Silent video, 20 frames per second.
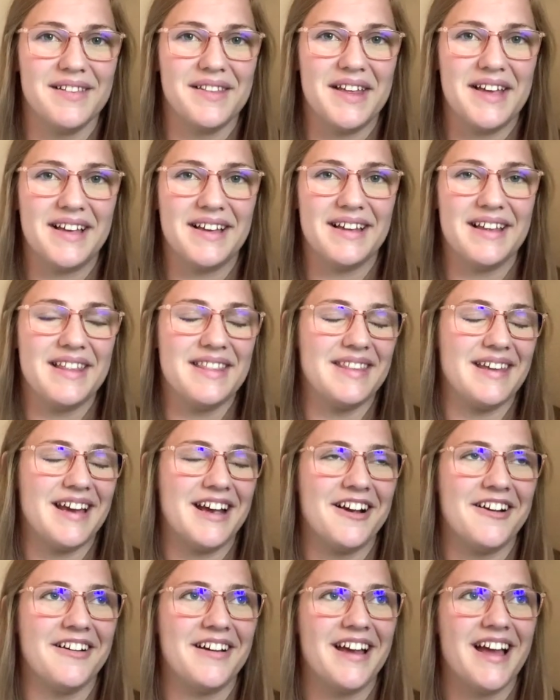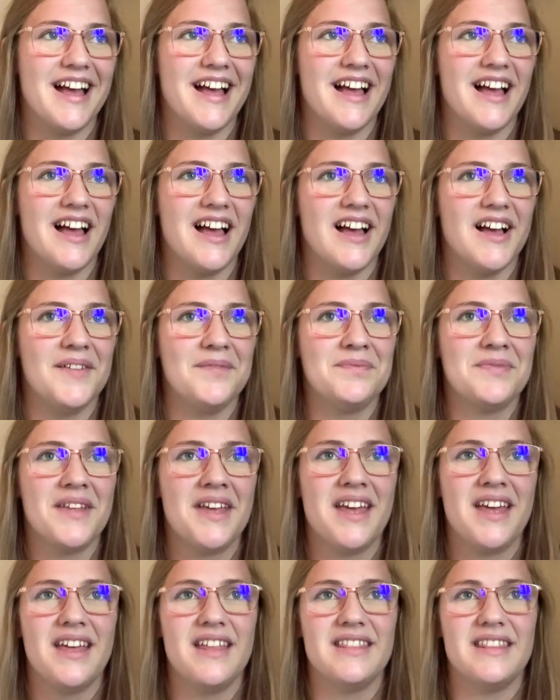like the area.
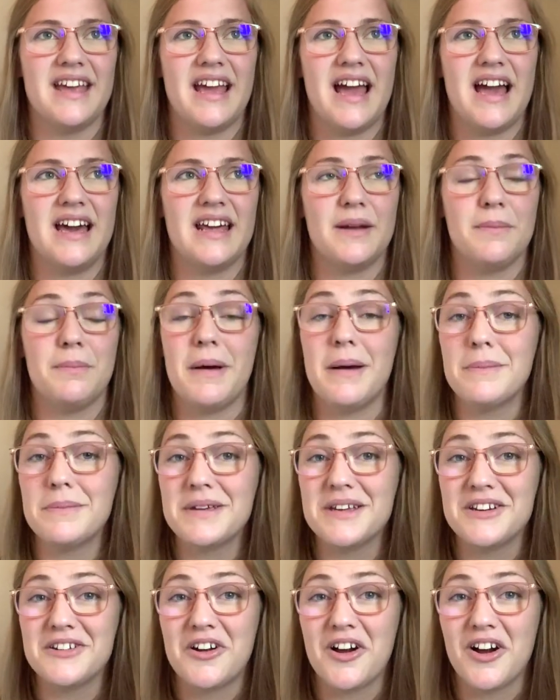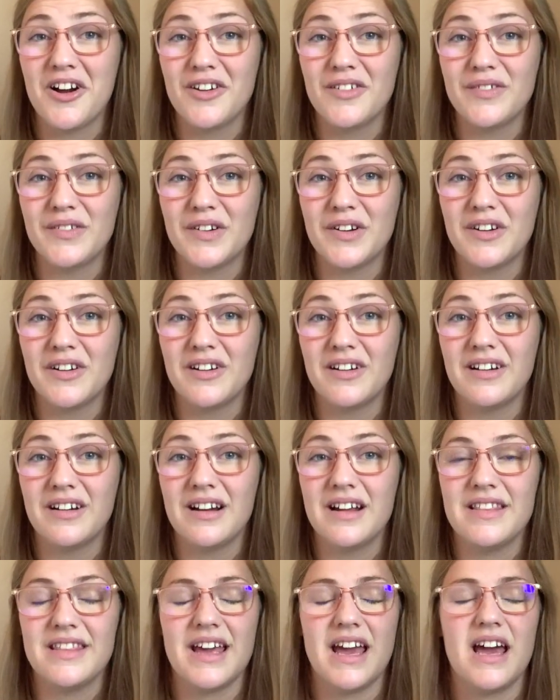They had a pumpkin carver.
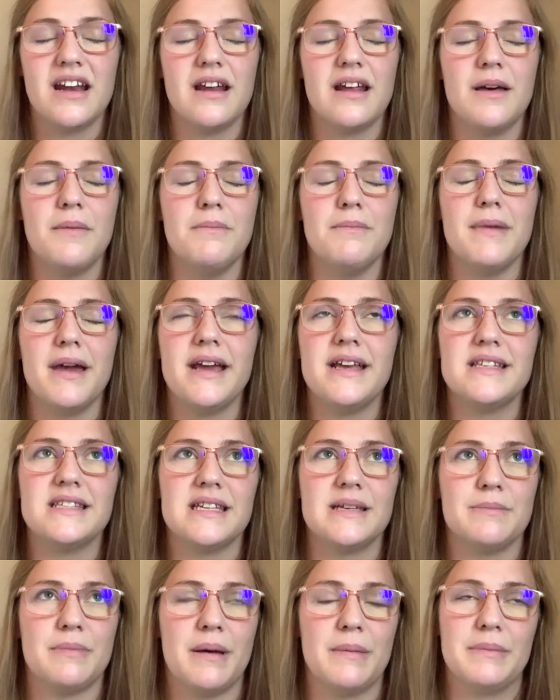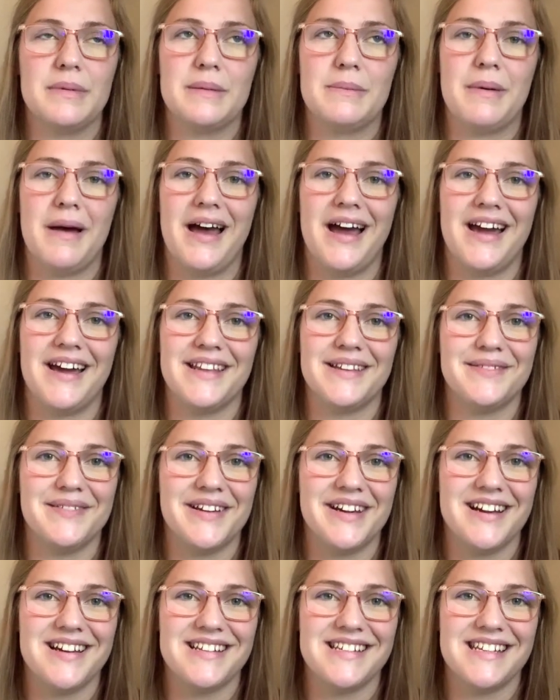They had amazing pumpkin pie that we
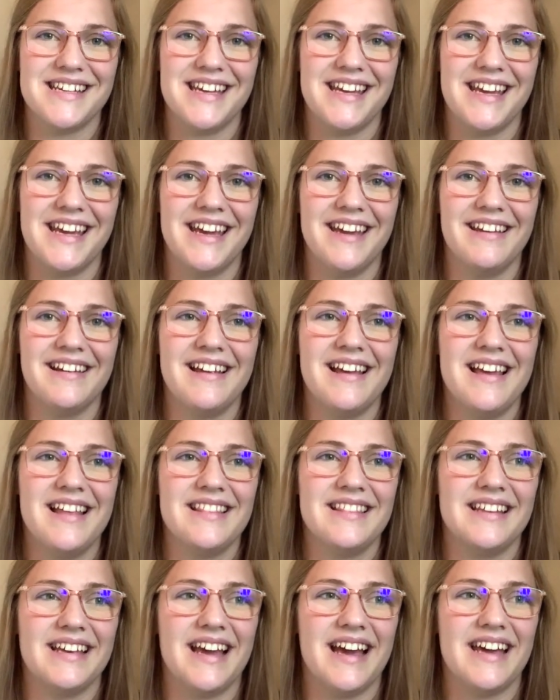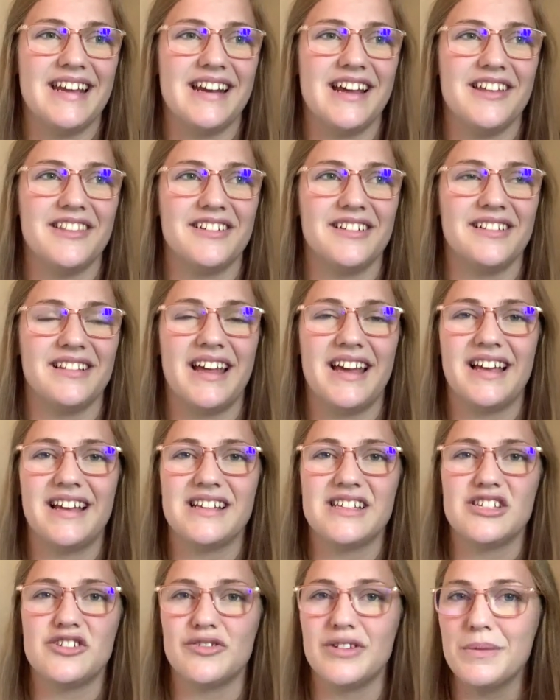got to eat. They had other like
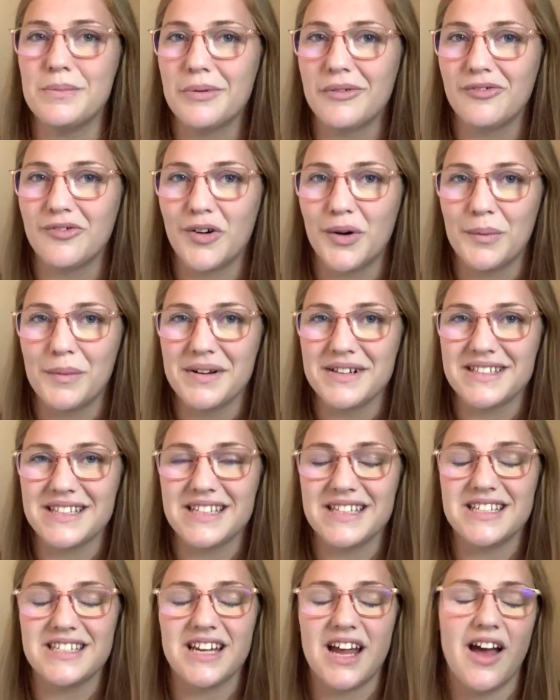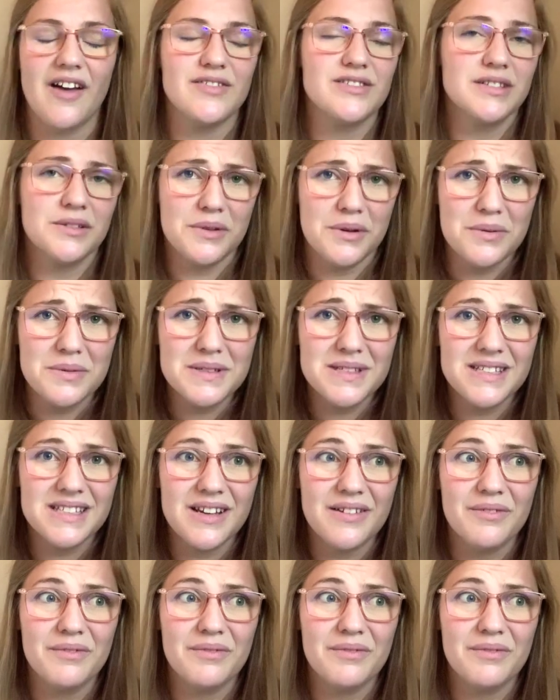street performers and stuff. So it was